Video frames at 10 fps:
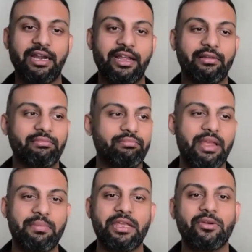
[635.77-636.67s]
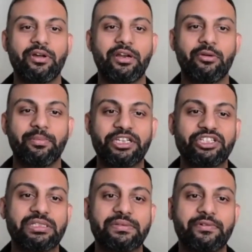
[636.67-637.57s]
Like maybe you are an
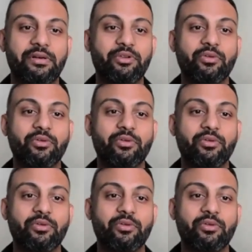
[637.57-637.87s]
operations firm,